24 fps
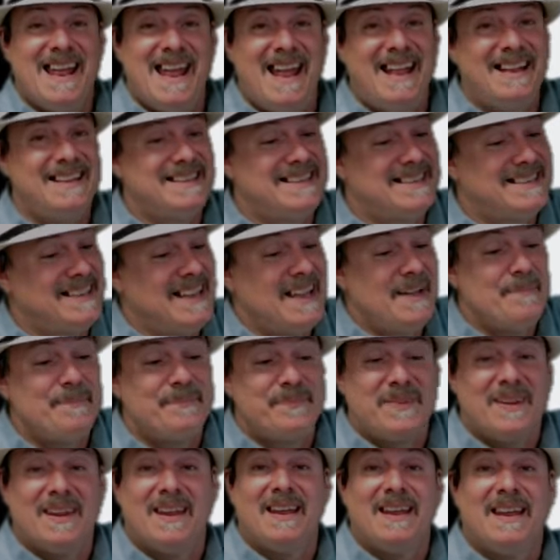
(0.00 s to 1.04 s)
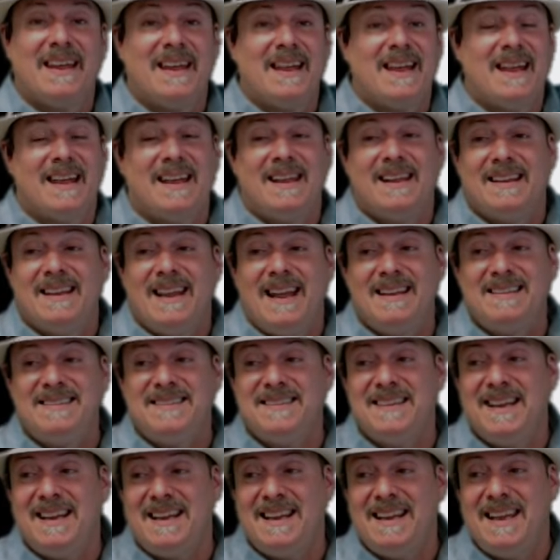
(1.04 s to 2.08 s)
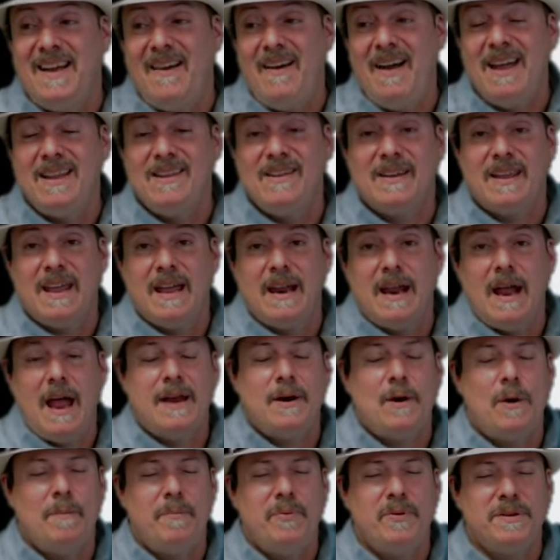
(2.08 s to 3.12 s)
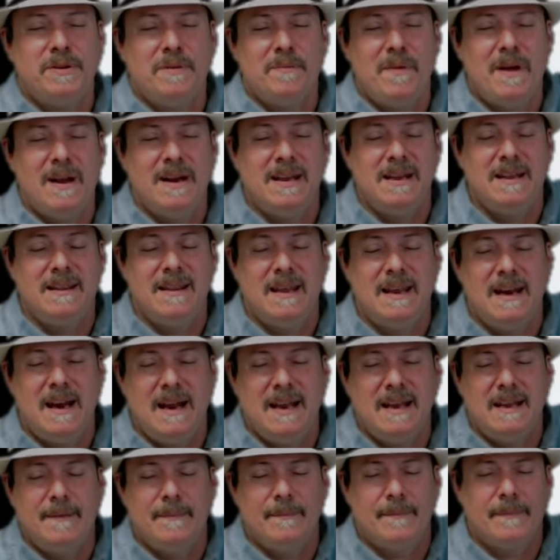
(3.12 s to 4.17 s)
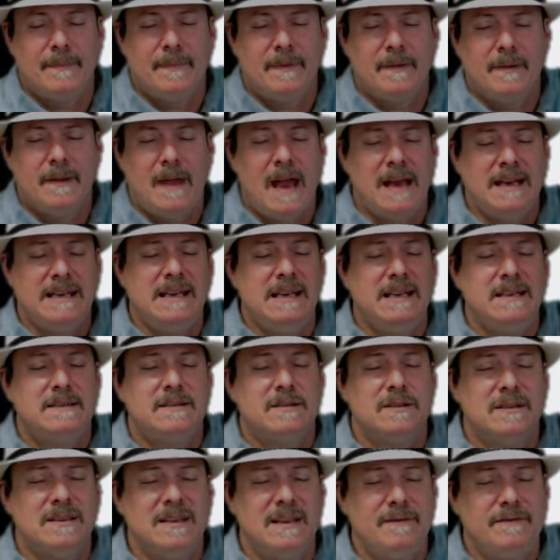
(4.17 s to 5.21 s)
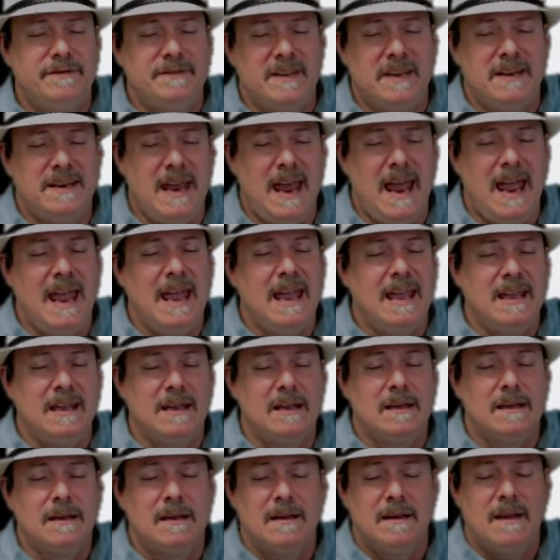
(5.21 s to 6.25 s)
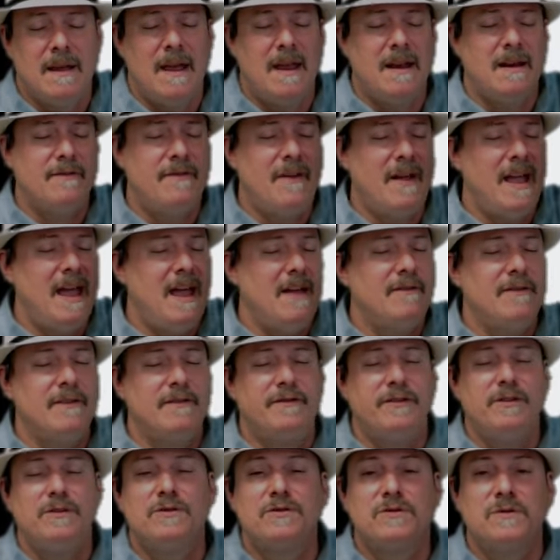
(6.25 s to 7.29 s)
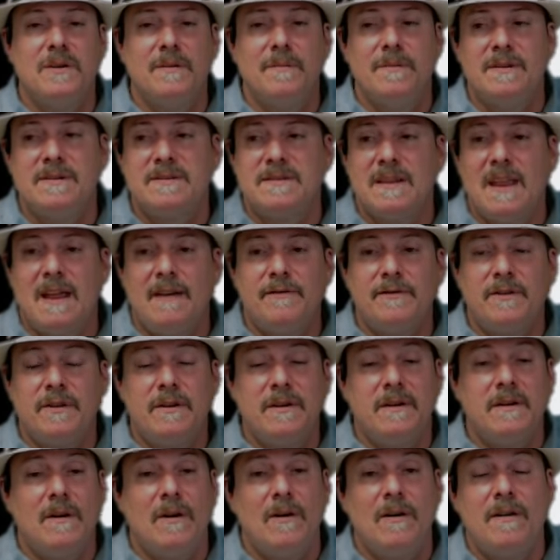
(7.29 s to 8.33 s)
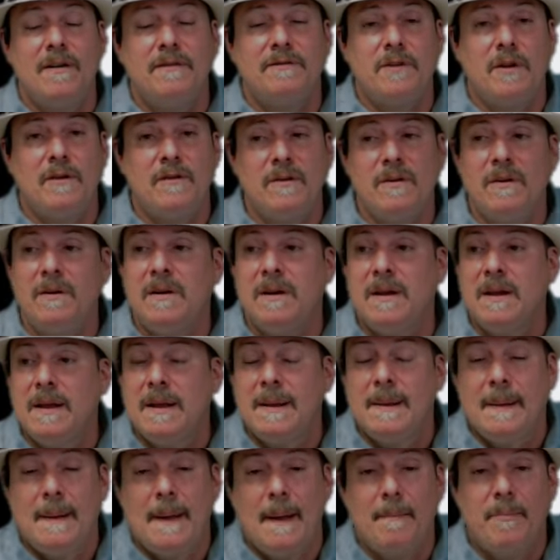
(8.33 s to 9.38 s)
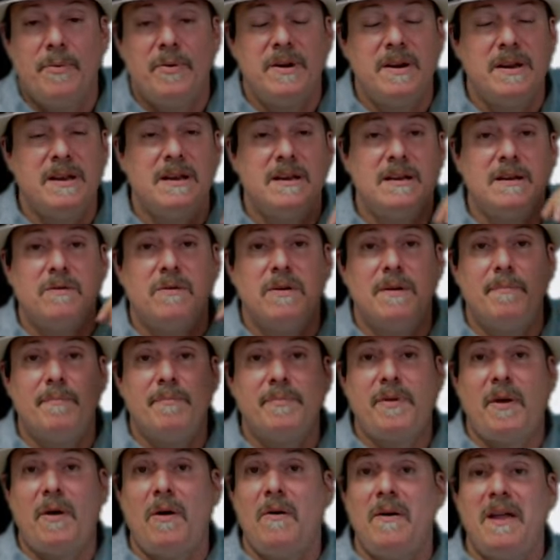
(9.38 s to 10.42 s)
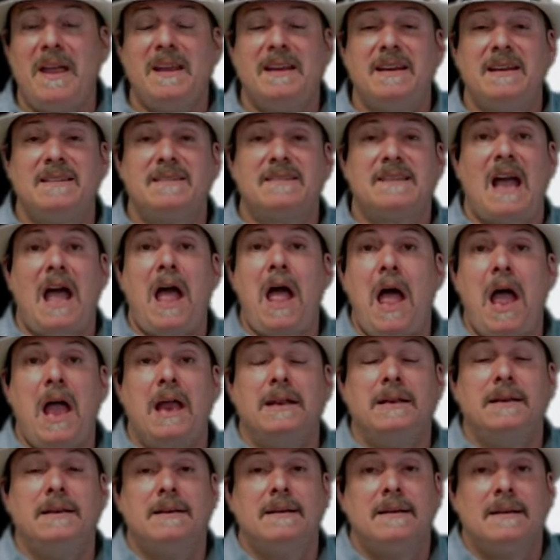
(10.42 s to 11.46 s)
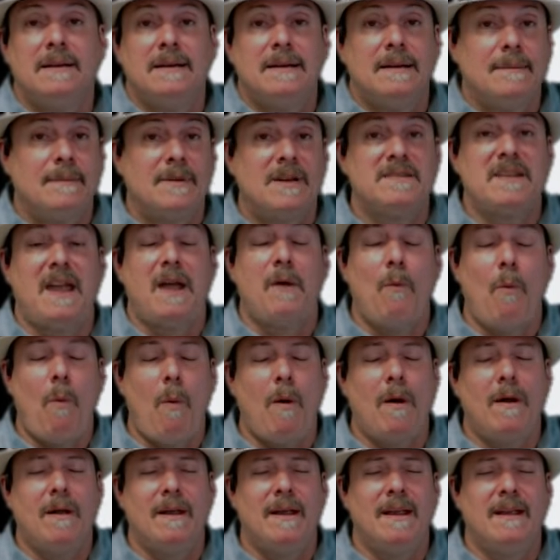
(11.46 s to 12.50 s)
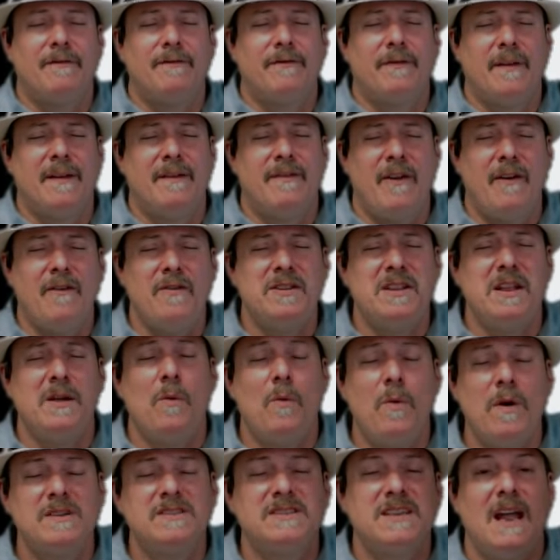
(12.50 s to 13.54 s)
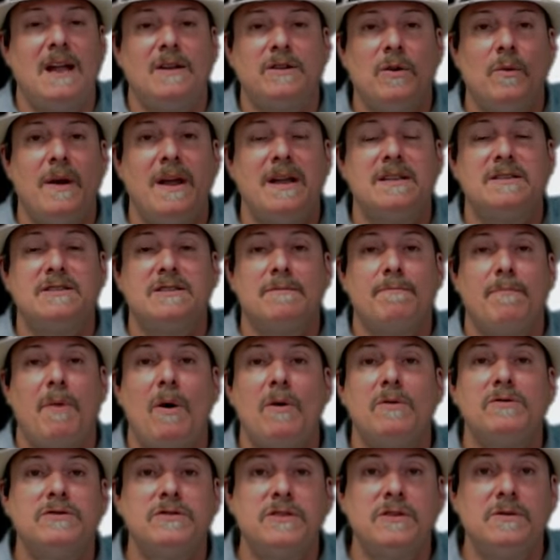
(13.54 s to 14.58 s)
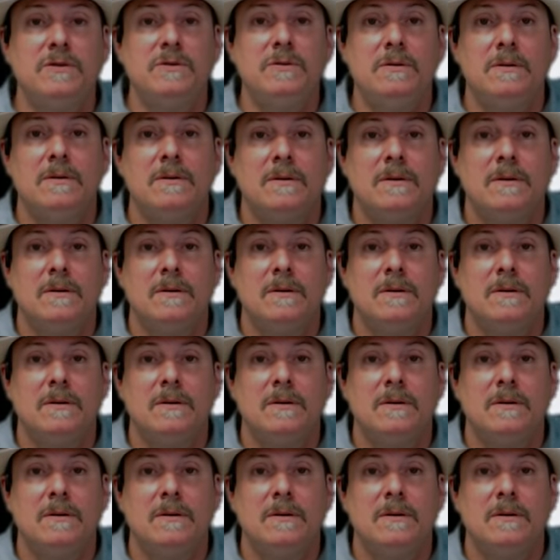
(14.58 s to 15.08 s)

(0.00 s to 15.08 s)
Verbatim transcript: that's that's exactly how I look at it. I don't put the money that I I need to live today and if I have a few scribbits left or oh, left over, I'm putting it into crypto and it's gone. Because I, if if everything works out the way it's supposed to,